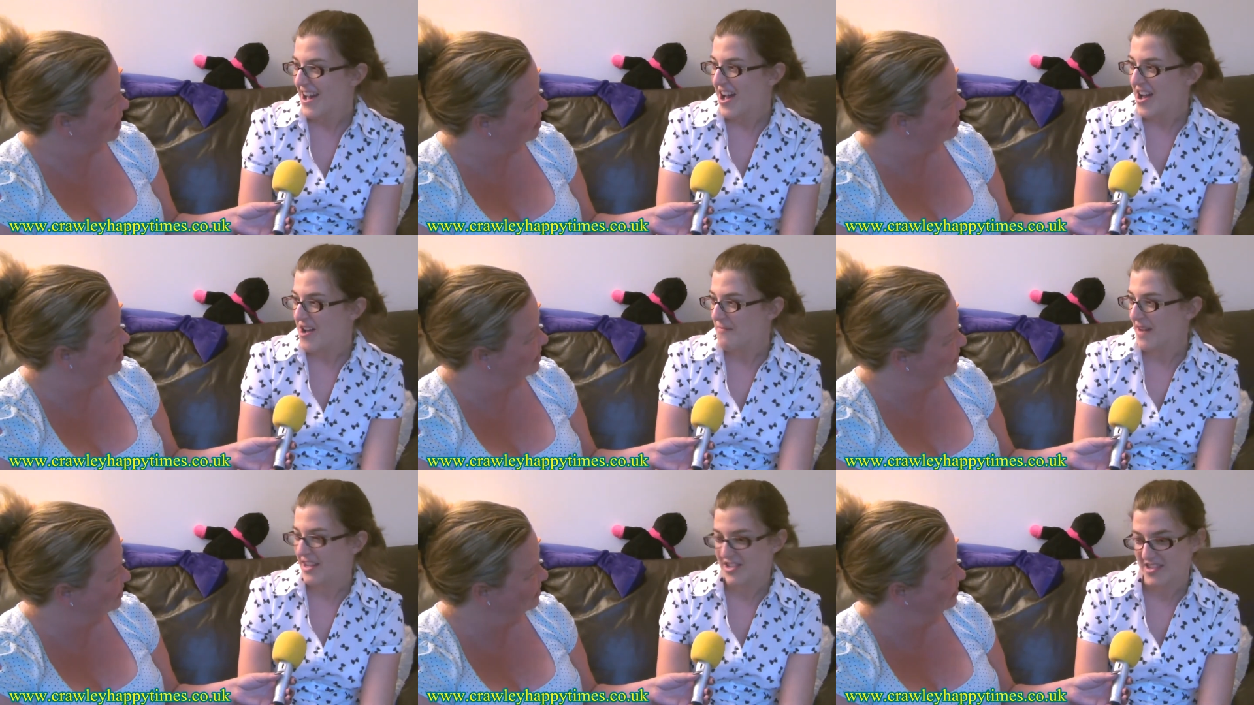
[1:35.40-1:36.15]

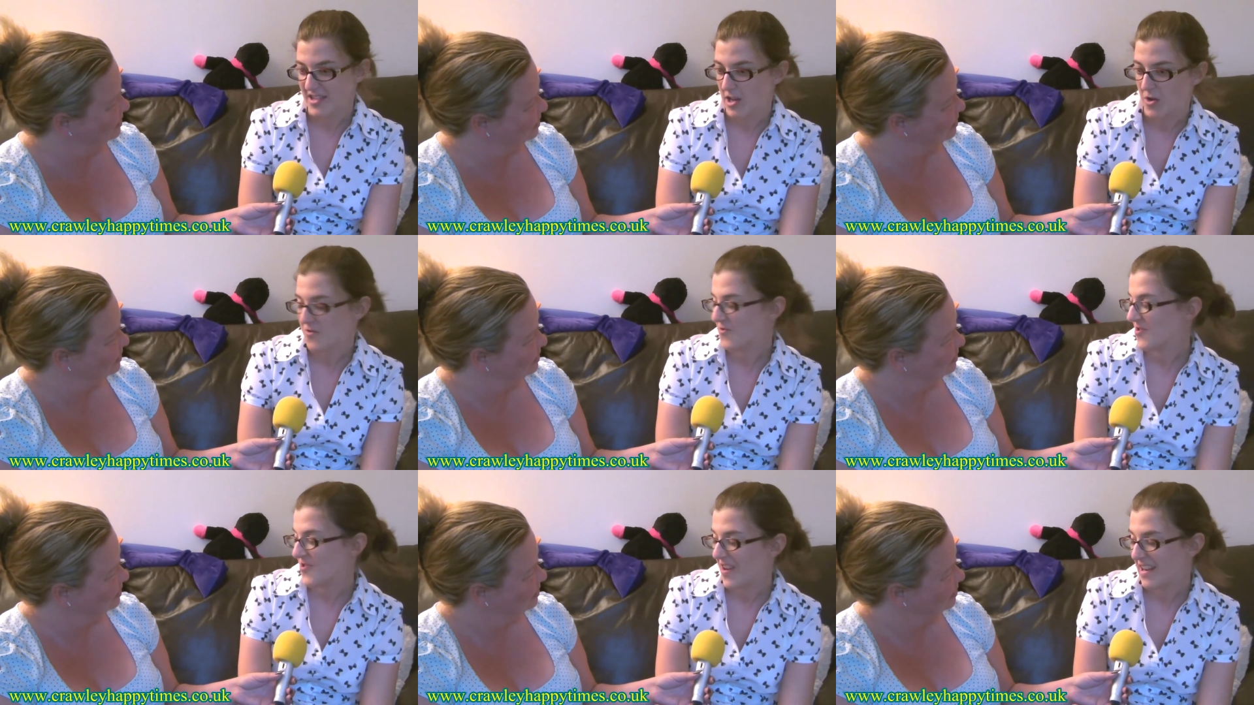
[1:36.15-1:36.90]
Speaker 1: um, and just a lot of
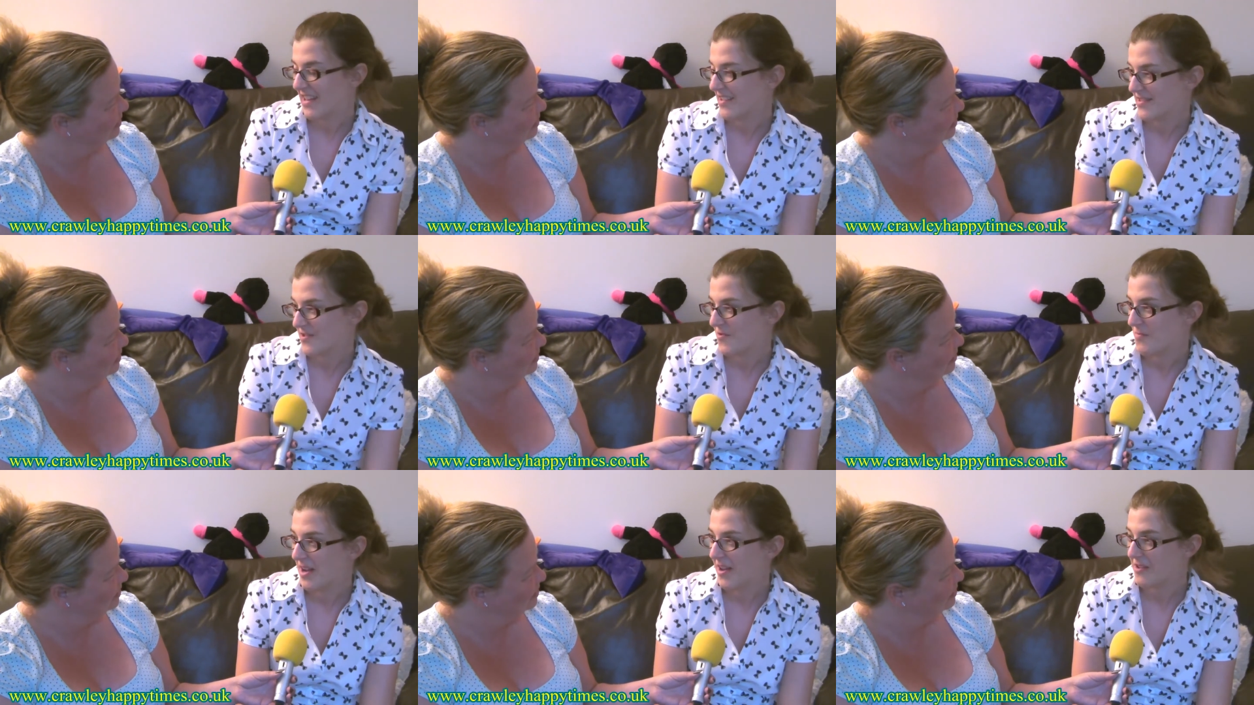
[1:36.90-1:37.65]
cross training at
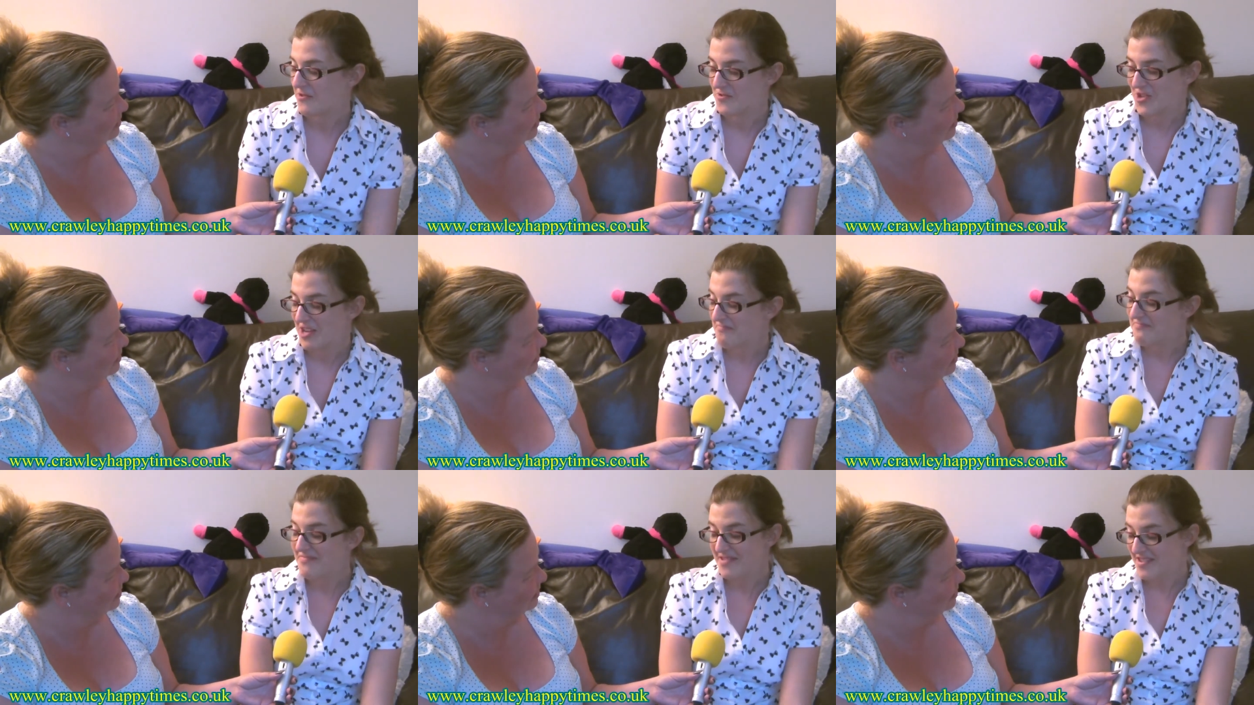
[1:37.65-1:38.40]
sort of my local
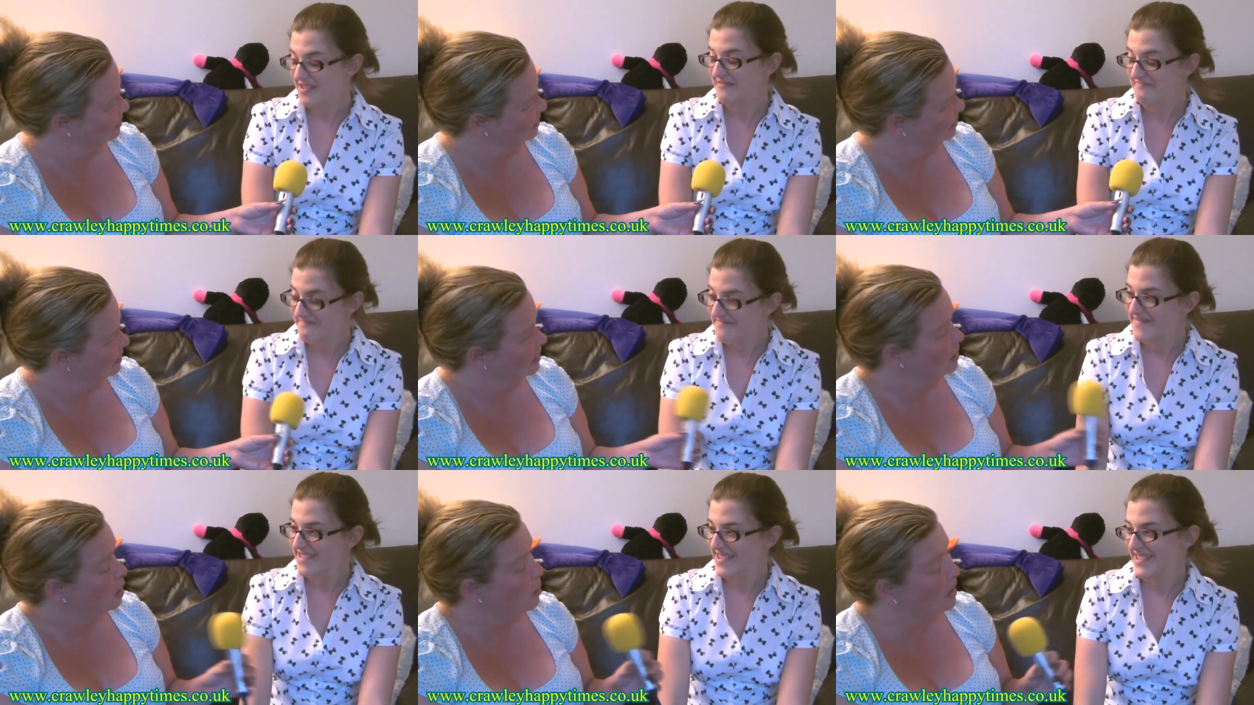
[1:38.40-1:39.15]
gym. So.
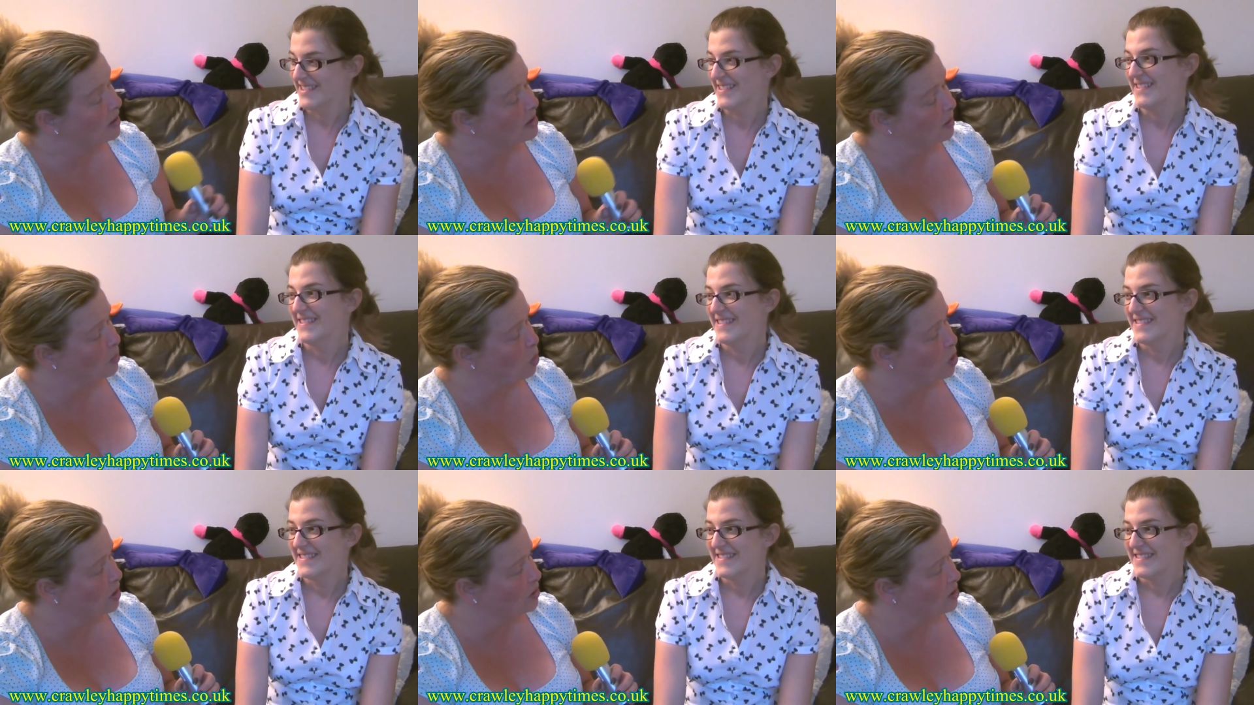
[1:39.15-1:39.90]
Speaker 2: I bet you've seen
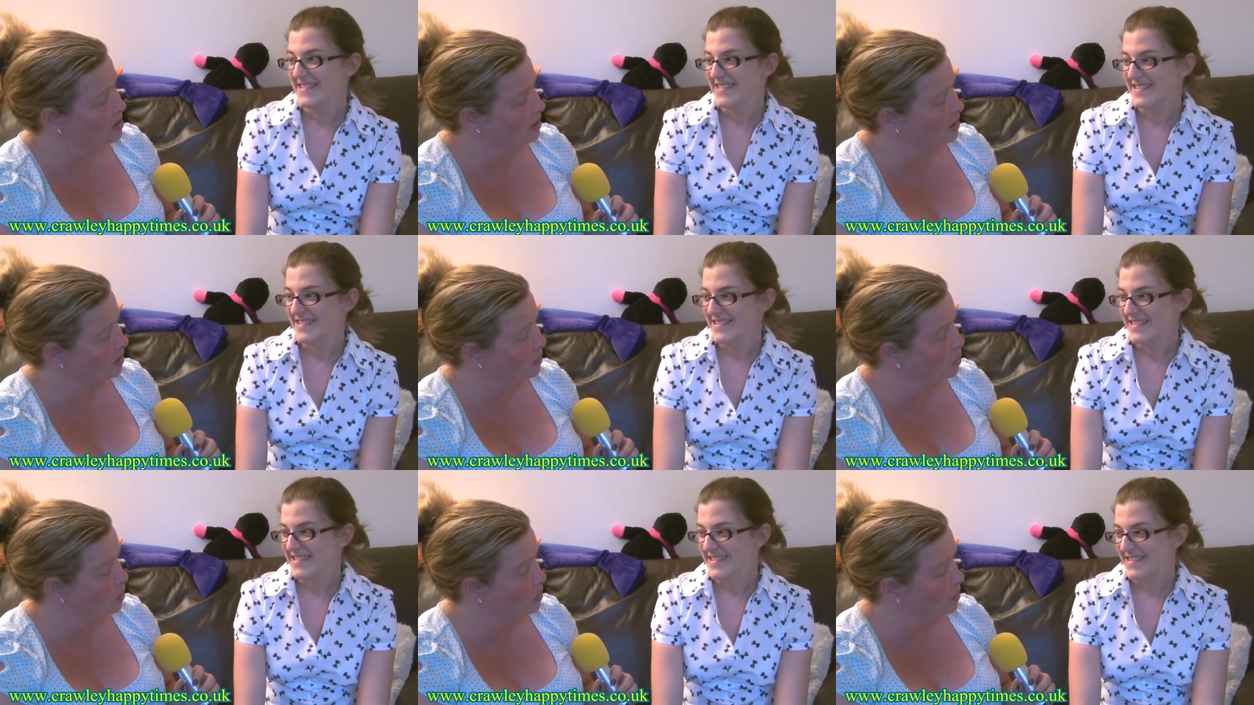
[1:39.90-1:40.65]
more countryside
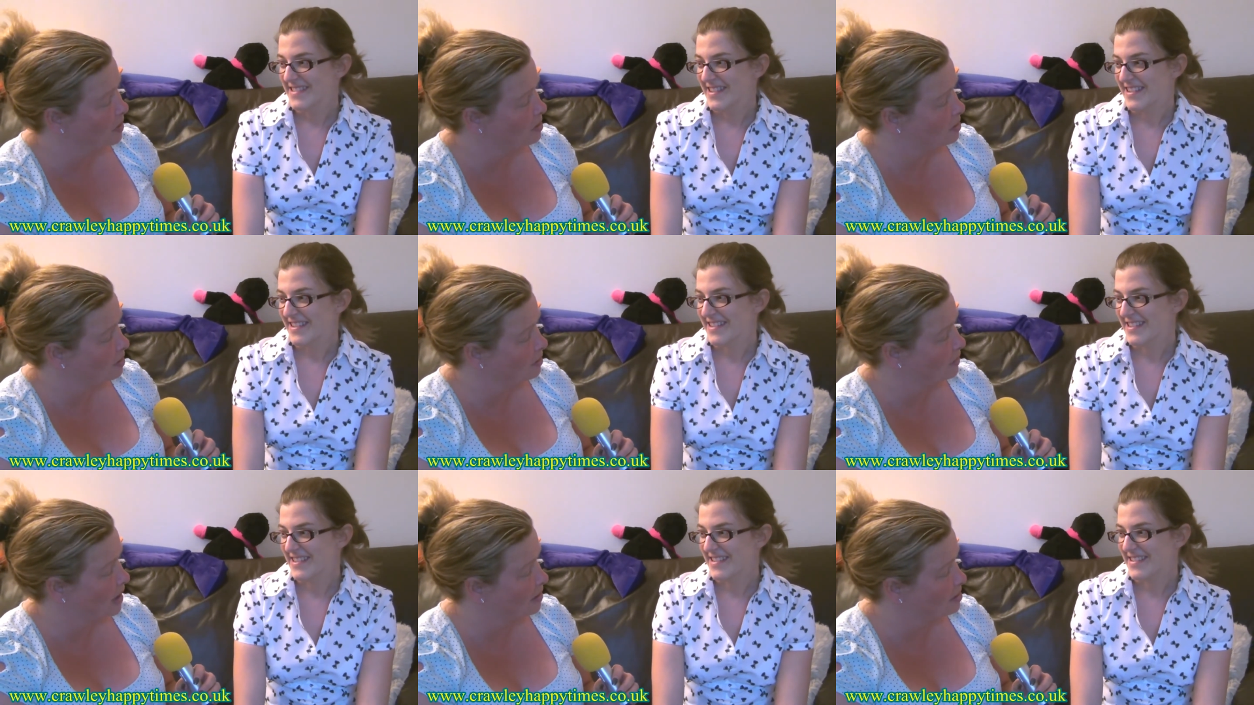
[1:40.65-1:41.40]
than what you wish
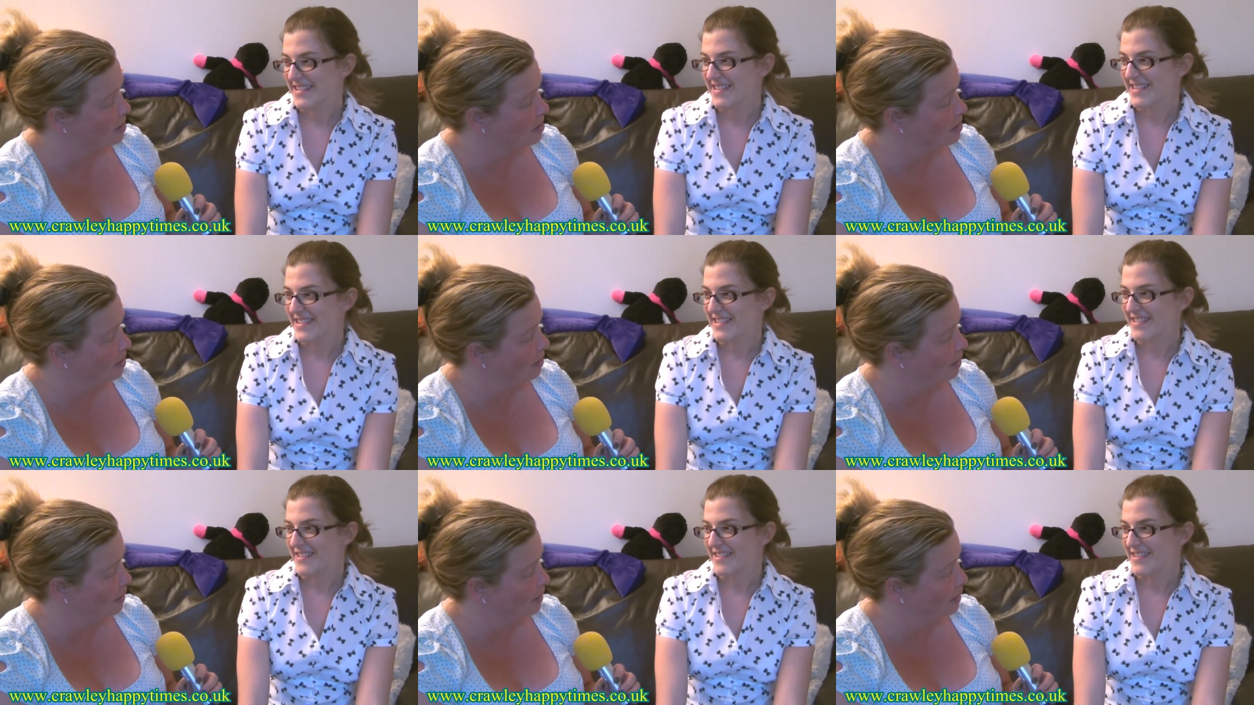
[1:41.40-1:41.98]
to actually see, though.